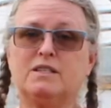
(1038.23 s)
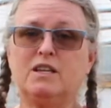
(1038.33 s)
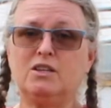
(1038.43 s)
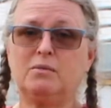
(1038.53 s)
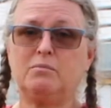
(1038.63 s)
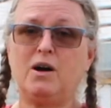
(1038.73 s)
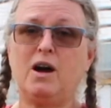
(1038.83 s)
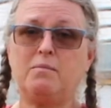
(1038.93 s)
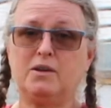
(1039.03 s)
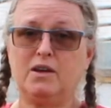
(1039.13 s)
Then you could
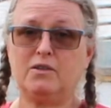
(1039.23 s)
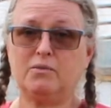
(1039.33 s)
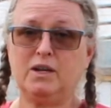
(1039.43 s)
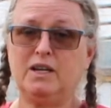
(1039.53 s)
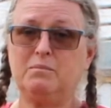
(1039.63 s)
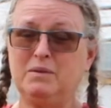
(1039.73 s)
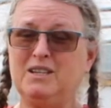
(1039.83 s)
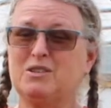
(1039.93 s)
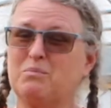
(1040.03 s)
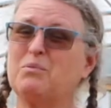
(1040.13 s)
pop another one in.
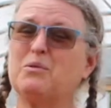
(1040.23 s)
Beans are